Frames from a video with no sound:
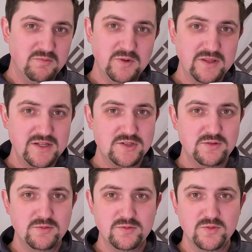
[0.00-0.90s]
really
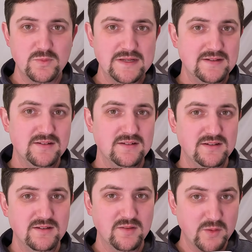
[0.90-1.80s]
chew through the wind
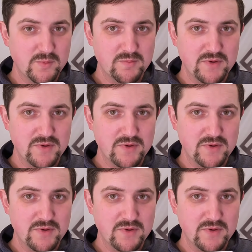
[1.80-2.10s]
a little bit